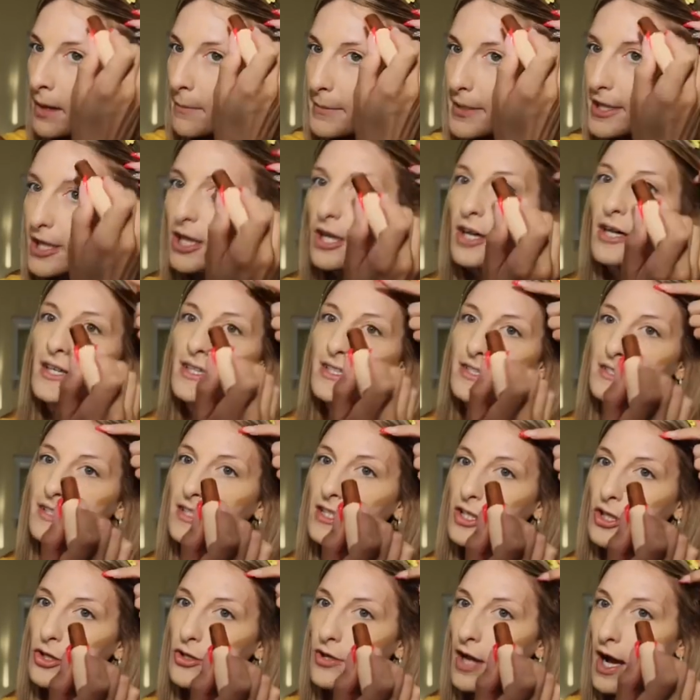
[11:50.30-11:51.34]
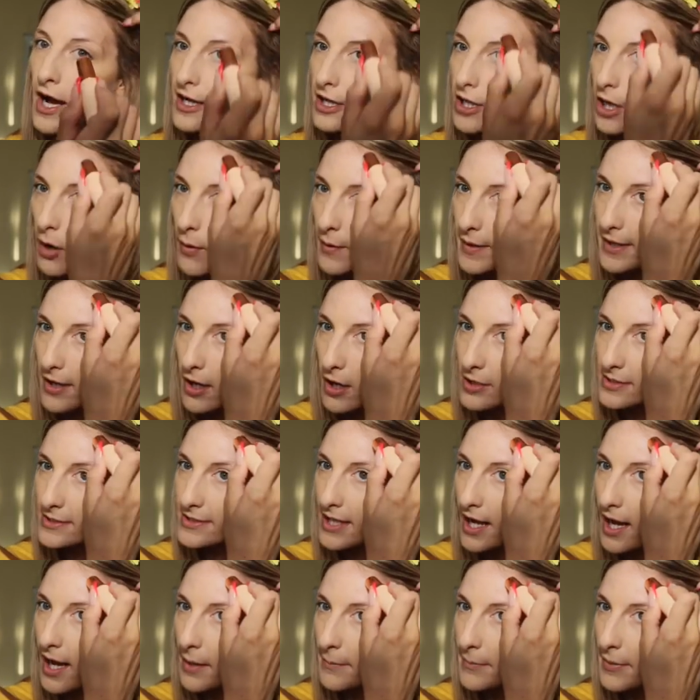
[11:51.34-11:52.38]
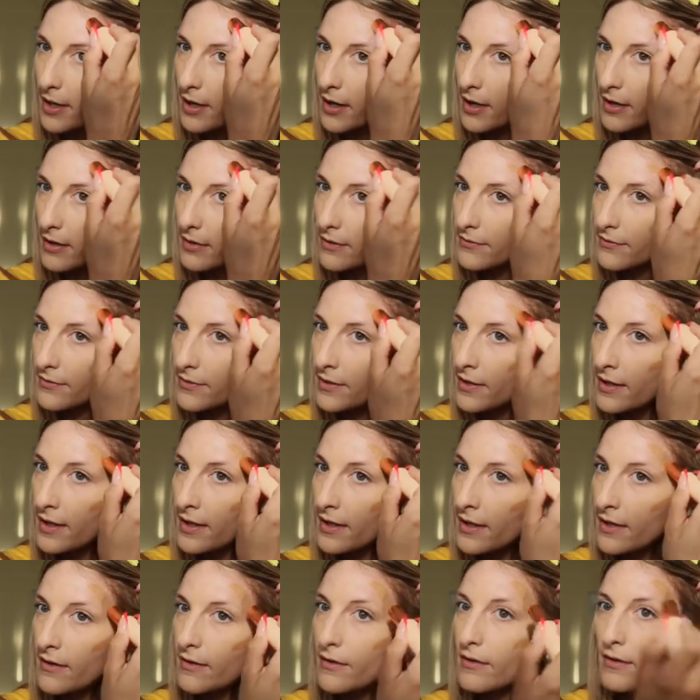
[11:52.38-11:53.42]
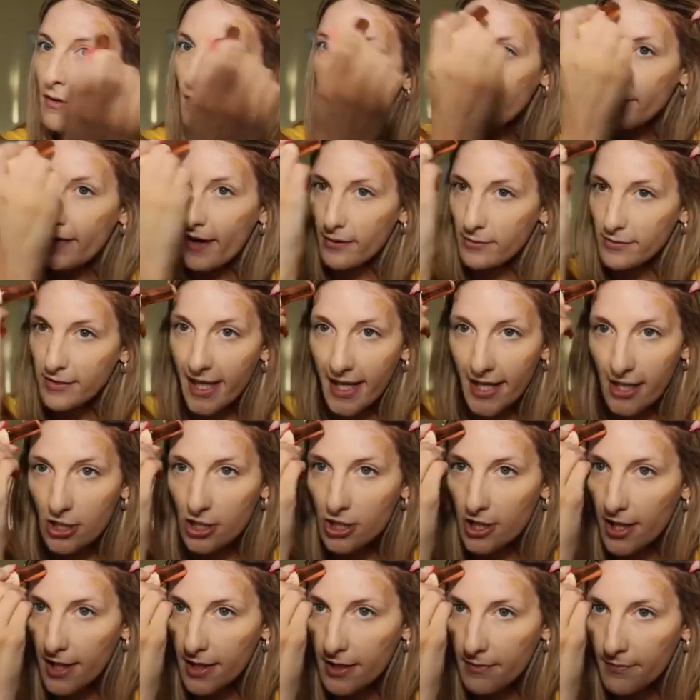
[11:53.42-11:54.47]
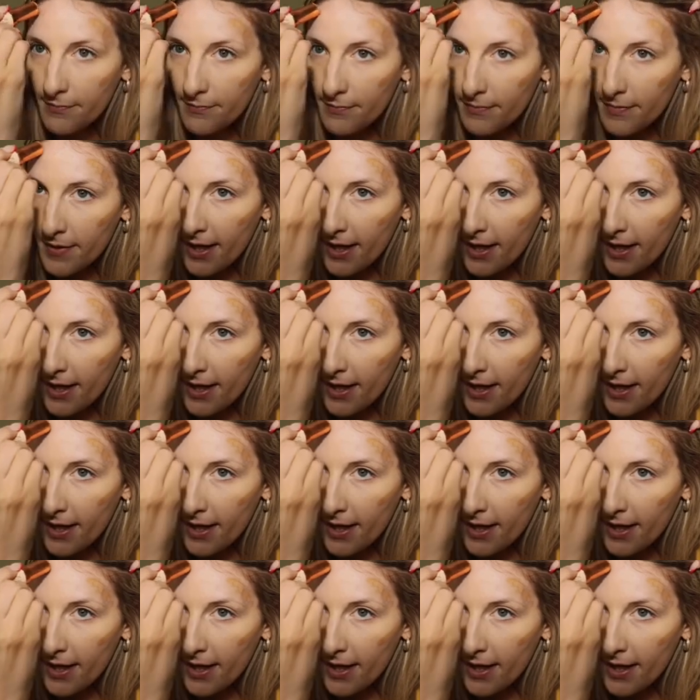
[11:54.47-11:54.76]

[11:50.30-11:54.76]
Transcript: because you're not going on top of foundation.